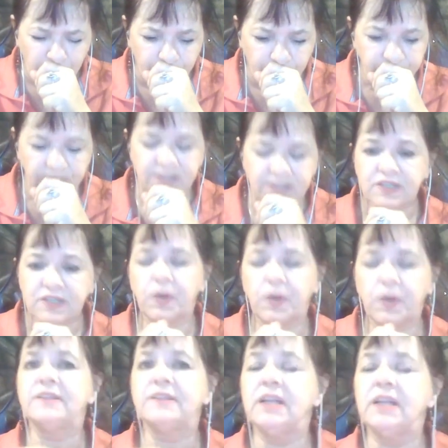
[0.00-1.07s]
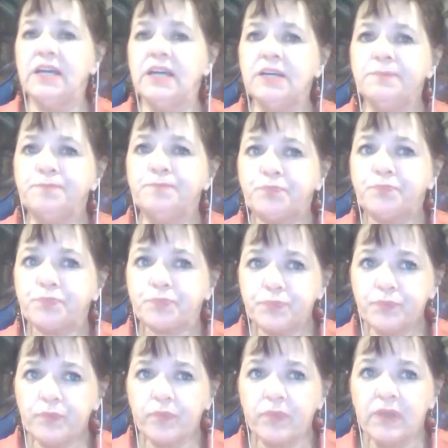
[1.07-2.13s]
is quite clear.
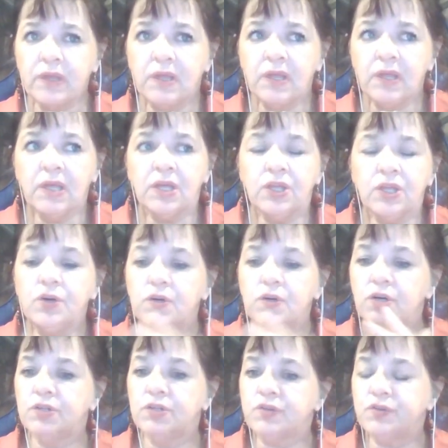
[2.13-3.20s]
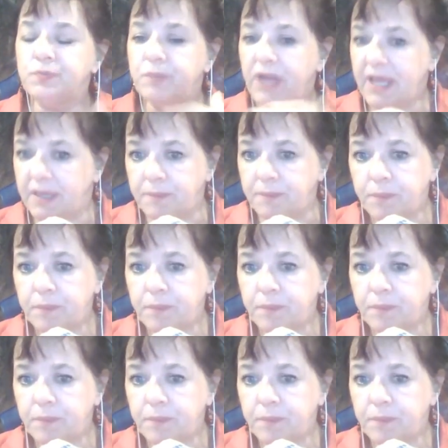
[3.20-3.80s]
You are not to blame.